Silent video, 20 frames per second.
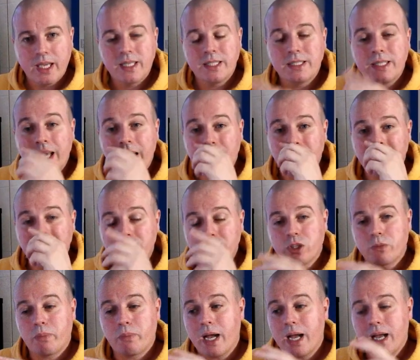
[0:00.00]
Then when he
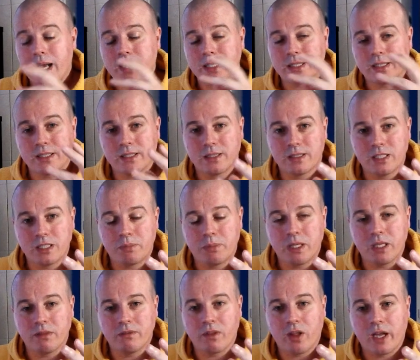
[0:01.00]
surpasses the
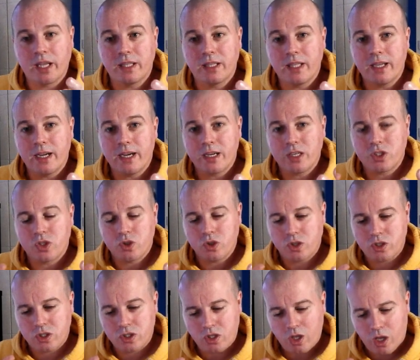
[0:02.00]
speed of light, the Earth
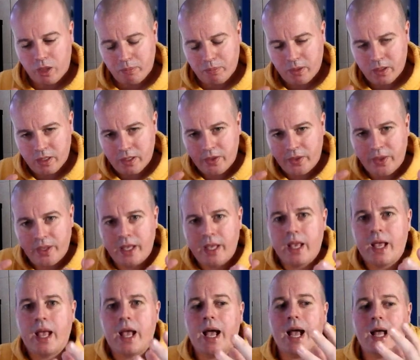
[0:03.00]
should stop
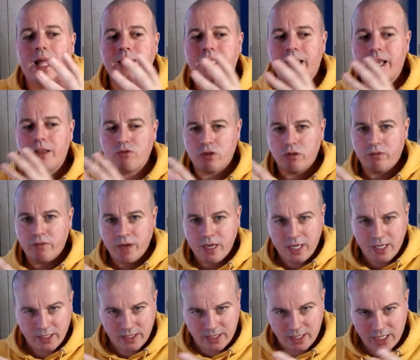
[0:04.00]
and then
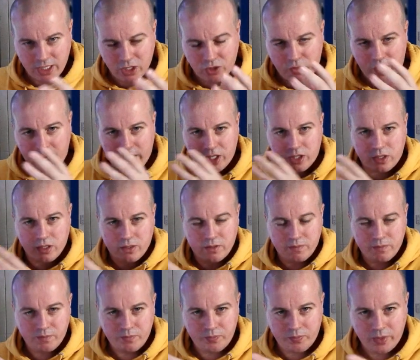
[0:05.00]
reverse in direction.
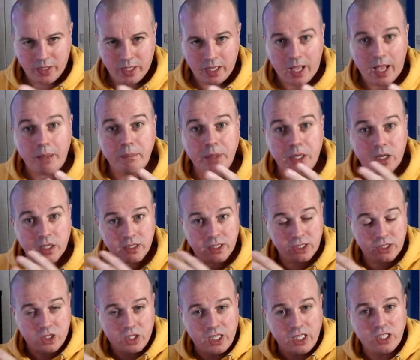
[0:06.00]
Because
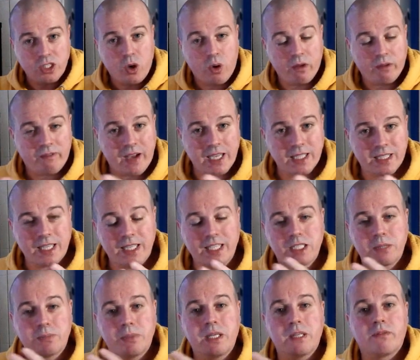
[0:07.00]
he's going faster than
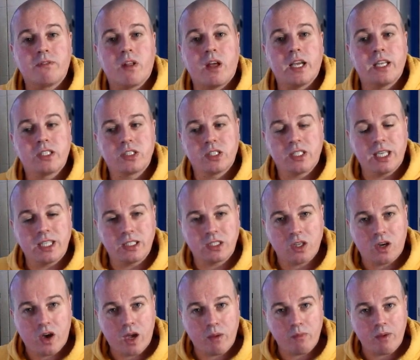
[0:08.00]
the speed of light, so then
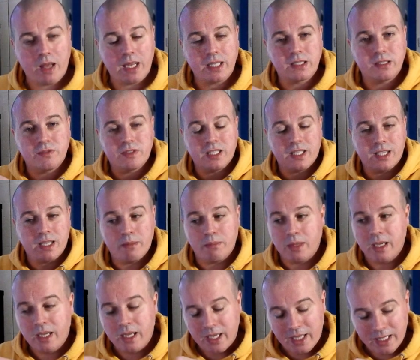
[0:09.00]
time relative to him
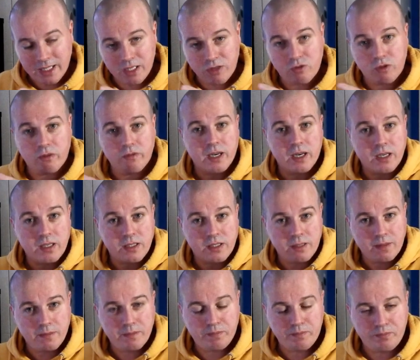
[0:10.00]
is in
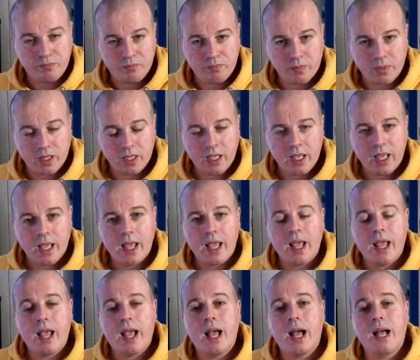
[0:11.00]
reverse.
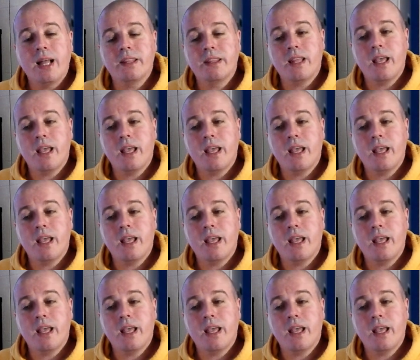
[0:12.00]
And